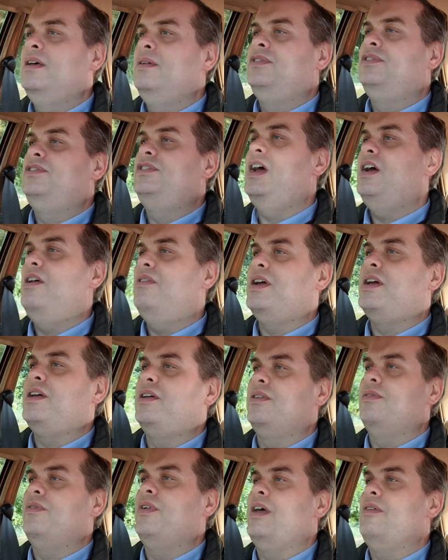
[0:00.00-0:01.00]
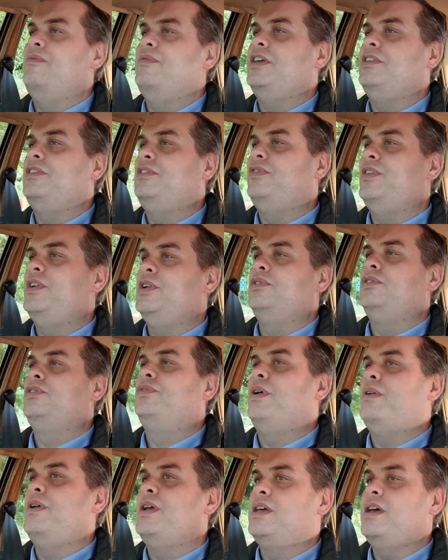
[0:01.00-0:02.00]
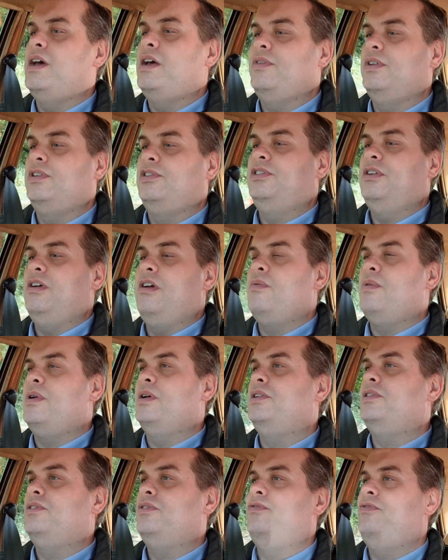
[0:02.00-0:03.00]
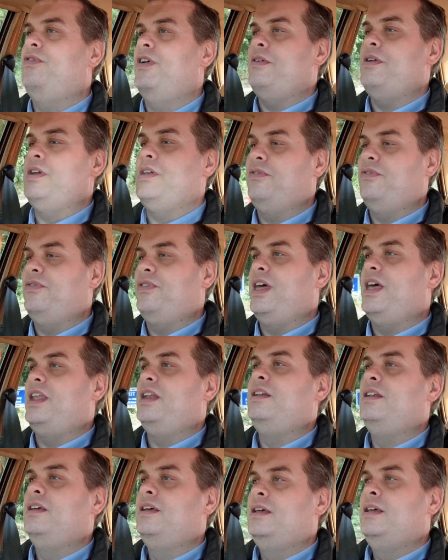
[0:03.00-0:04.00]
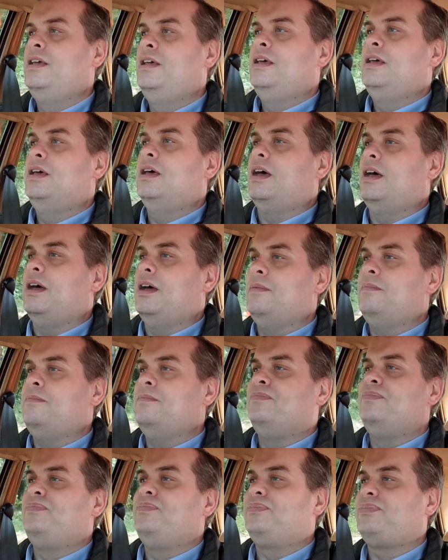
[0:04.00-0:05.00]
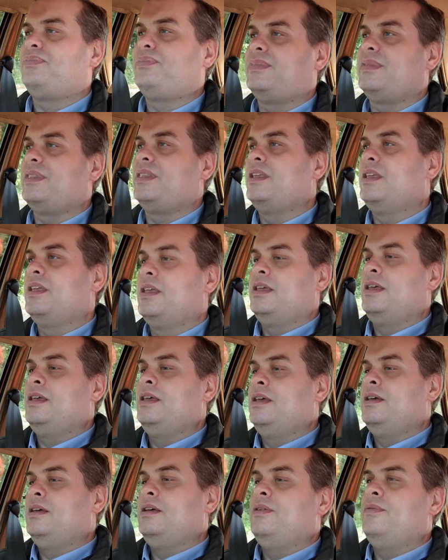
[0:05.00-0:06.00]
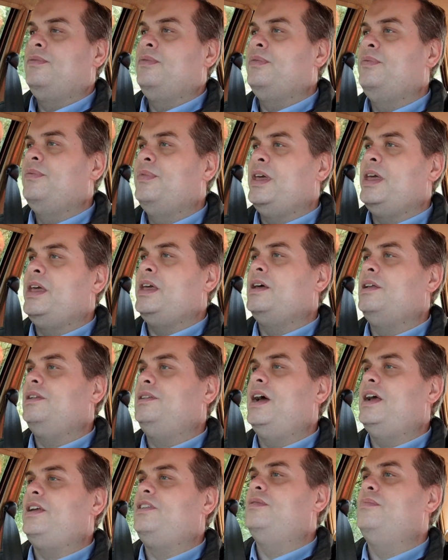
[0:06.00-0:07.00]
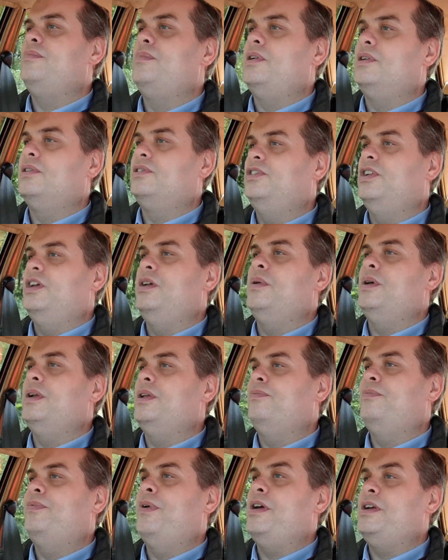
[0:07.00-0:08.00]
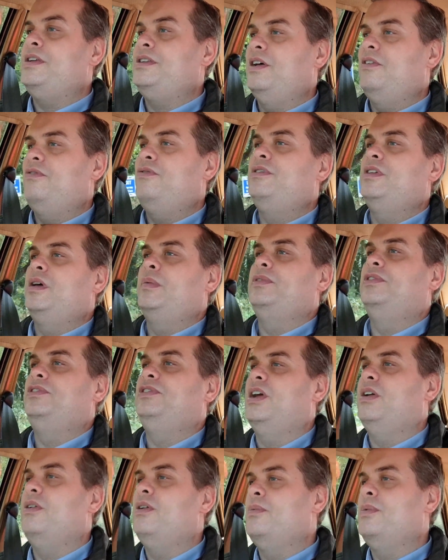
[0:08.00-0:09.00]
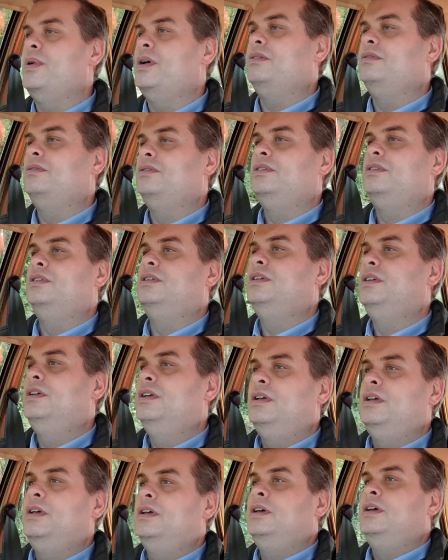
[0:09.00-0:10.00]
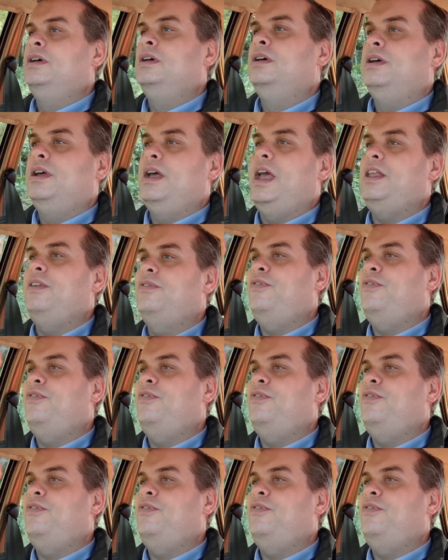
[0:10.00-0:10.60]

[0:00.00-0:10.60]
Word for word: Steering in this feels very good. The steering wheel is very thin. Um, the uh, later Mark two had a very different type of steering wheel. It